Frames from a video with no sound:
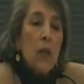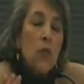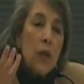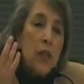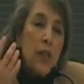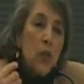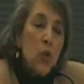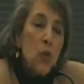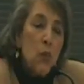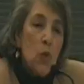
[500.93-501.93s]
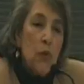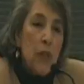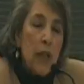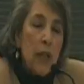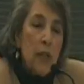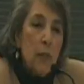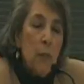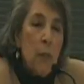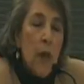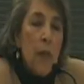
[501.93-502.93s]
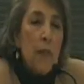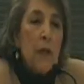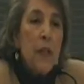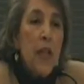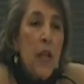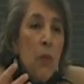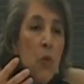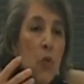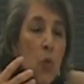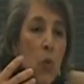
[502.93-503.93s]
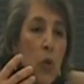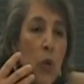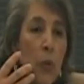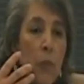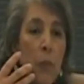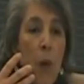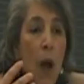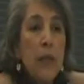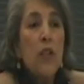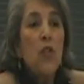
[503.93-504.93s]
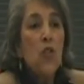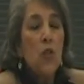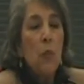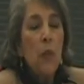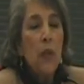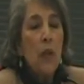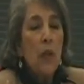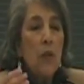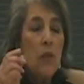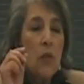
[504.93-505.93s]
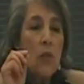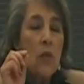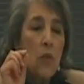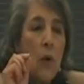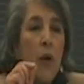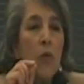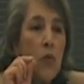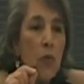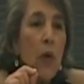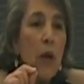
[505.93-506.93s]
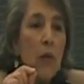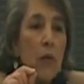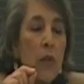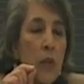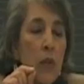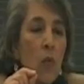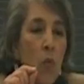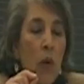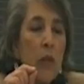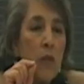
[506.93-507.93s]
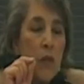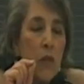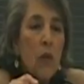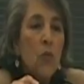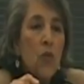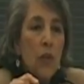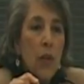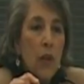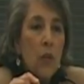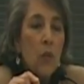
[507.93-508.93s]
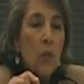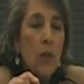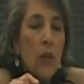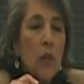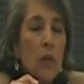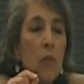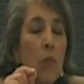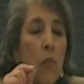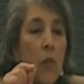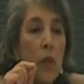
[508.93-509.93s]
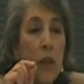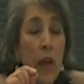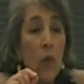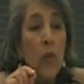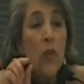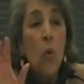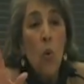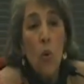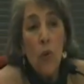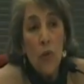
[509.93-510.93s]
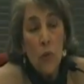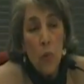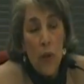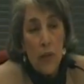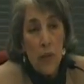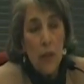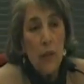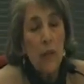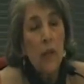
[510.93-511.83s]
drug dealers moved in, the neighbors were punished because Trout & Trout didn't want to negotiate with the county or the resident